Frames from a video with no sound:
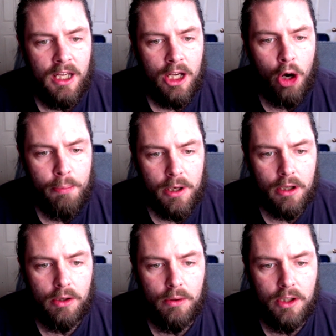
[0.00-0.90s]
helping
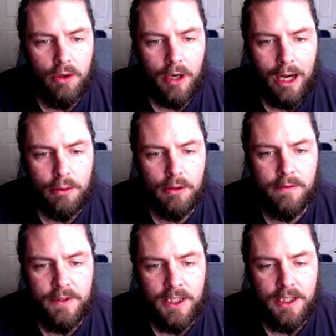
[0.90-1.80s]
you in your hour of
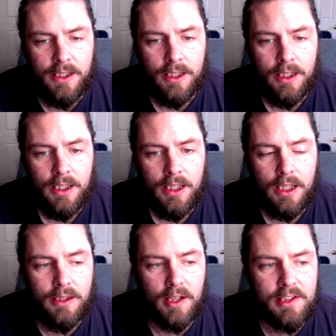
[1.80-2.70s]
need, and
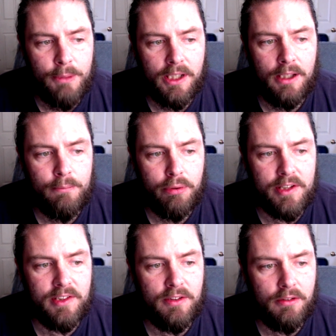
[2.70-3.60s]
thus making
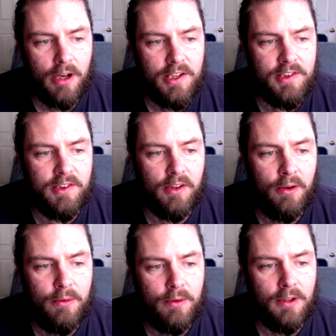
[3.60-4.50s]
present Christ's
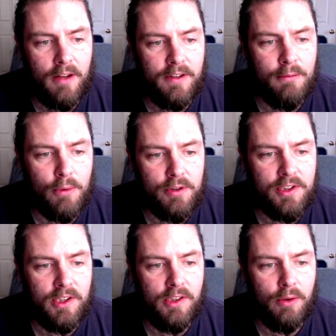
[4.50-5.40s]
own loving
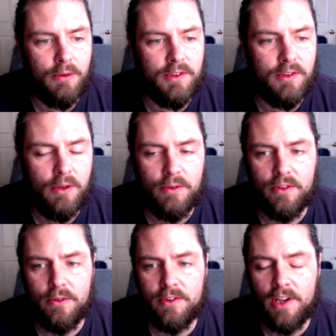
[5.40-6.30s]
mercy towards those
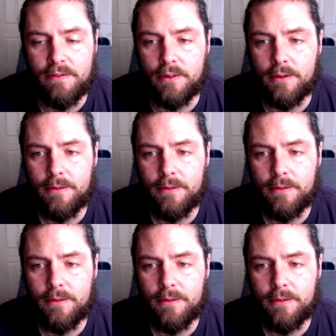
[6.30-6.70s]
who suffer.